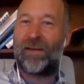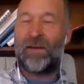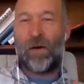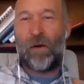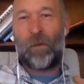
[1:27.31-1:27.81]

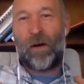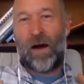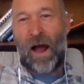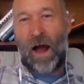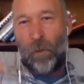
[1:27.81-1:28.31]
you know
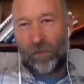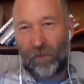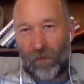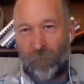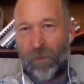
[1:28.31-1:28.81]
how as a
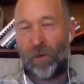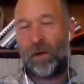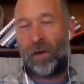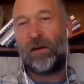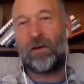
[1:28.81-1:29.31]

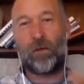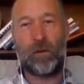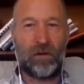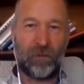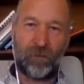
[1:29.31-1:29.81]
community do we
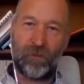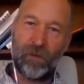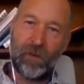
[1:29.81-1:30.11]
just